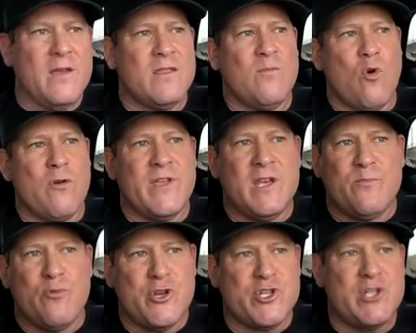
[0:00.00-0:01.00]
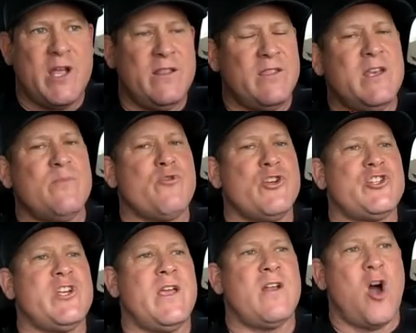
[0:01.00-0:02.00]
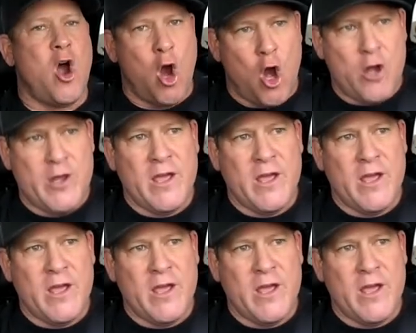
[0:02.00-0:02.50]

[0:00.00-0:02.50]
the more they depreciate, and they depreciate hard.